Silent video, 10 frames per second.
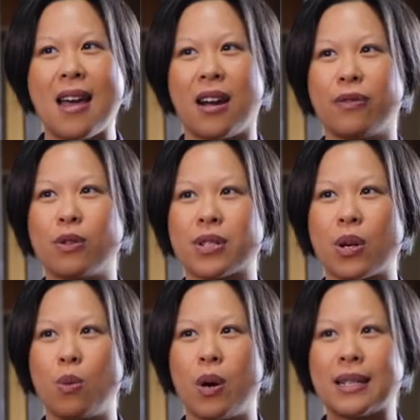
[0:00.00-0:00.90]
and I've
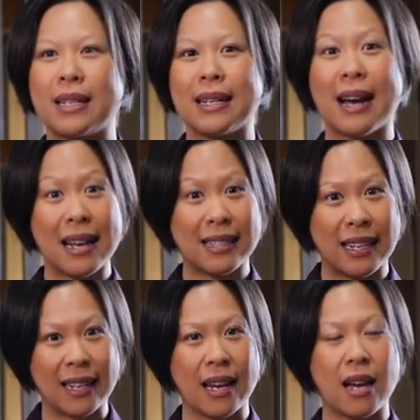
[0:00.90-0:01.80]
also worked in
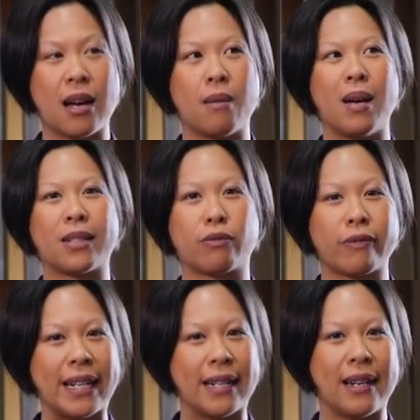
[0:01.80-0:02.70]
casting as a
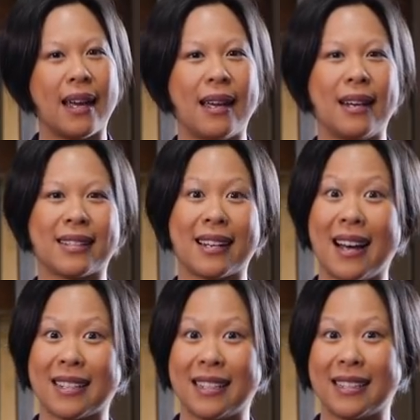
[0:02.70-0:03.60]
reader and as a
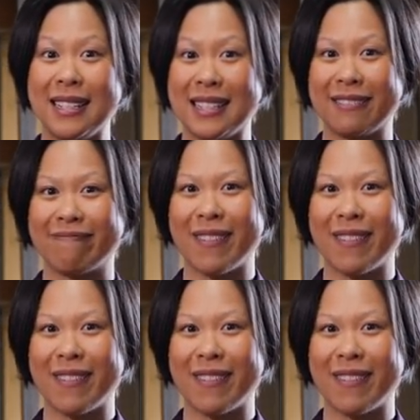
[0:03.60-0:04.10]
casting assistant.